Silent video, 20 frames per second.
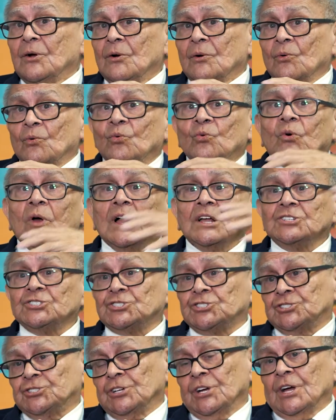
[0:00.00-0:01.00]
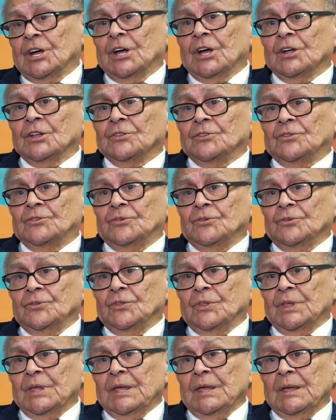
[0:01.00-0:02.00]
rush to
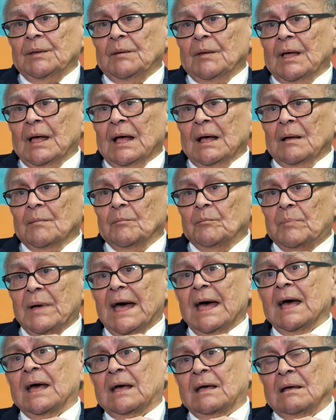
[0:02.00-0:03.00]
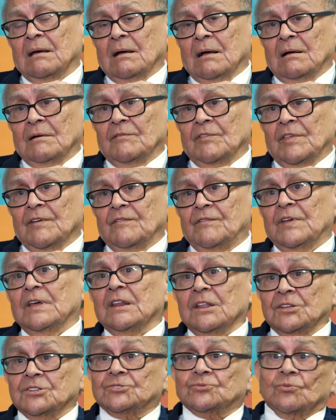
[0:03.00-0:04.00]
the back of the
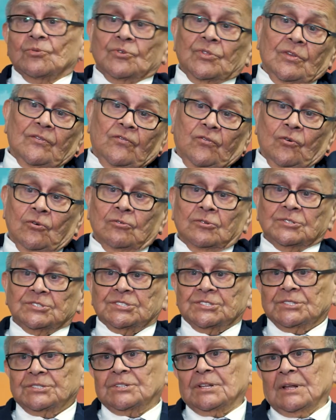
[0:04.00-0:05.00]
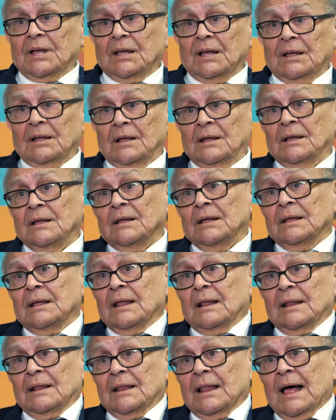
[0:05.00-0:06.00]
village where the forest
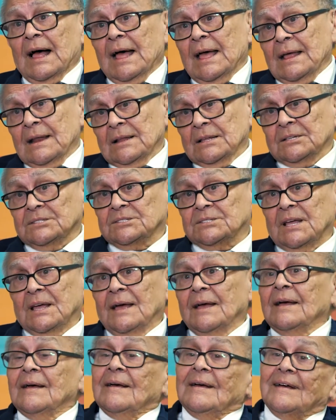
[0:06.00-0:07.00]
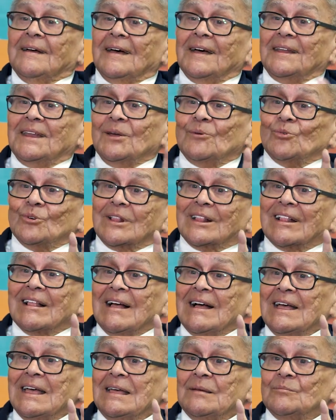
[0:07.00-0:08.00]
line is, and they would
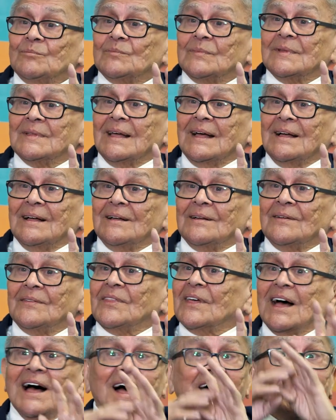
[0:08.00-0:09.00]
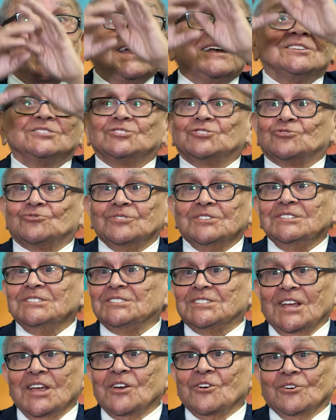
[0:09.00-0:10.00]
climb the highest
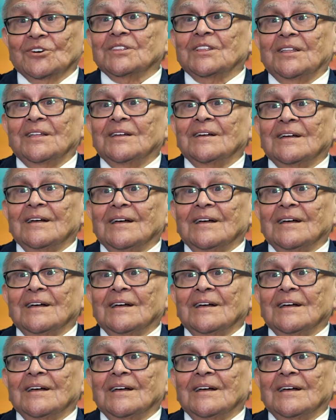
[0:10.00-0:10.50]
trees they could